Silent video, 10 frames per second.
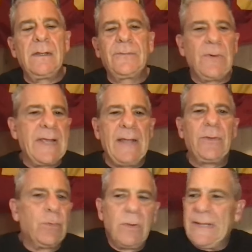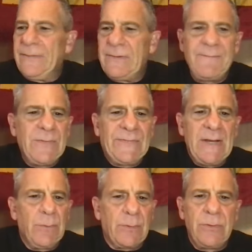So again, the rule is if you
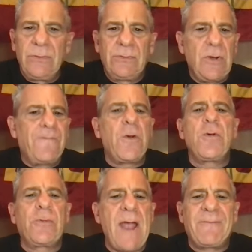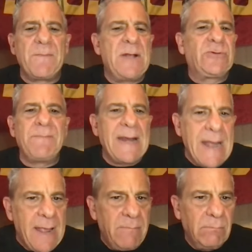see a recruit, don't photograph or mention by
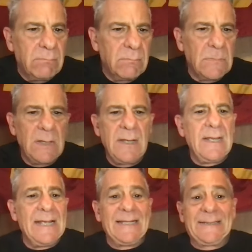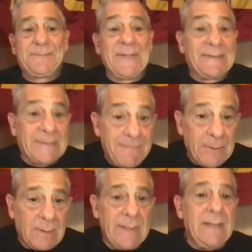name
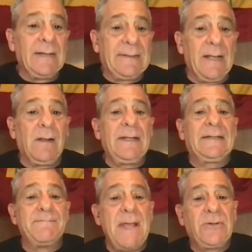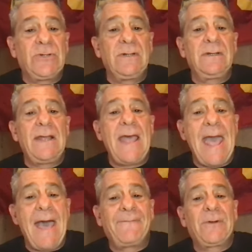specifically until it's mentioned
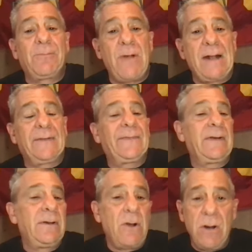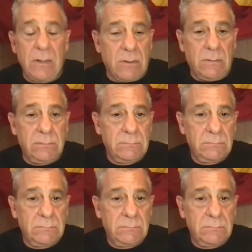after practice in an article.